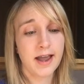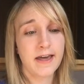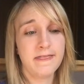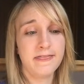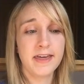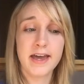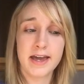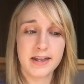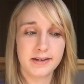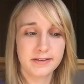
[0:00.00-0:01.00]
And
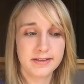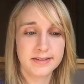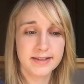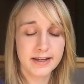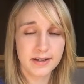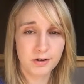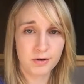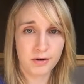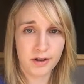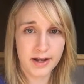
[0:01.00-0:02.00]
then the second
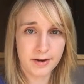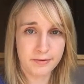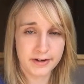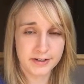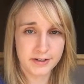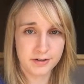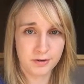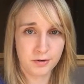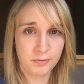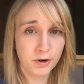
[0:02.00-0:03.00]
goal I want
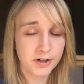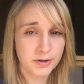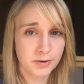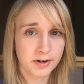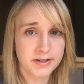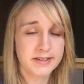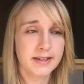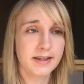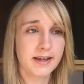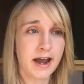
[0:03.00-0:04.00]
to work
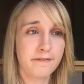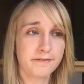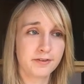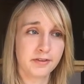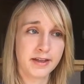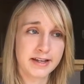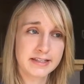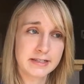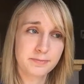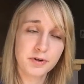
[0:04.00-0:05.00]
towards after
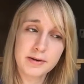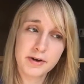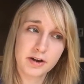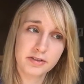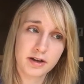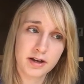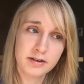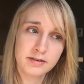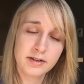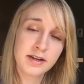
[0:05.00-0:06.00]
that spring
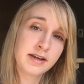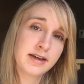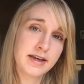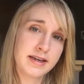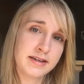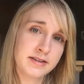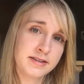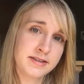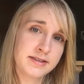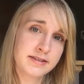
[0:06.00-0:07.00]
marathon
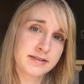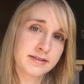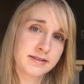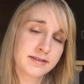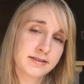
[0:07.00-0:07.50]
is